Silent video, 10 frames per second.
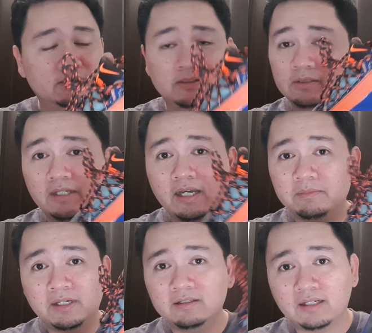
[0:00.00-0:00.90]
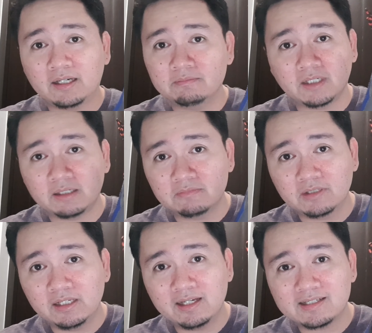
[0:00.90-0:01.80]
So yeah, man, I'm
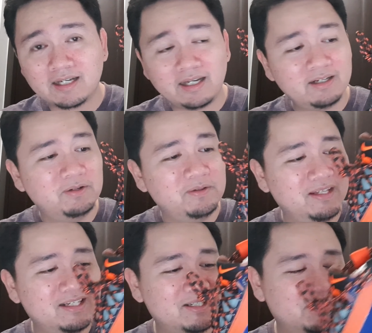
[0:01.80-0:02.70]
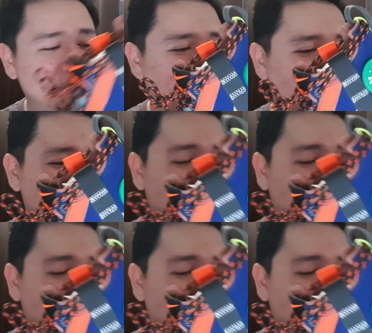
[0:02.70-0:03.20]
really excited with these shoes.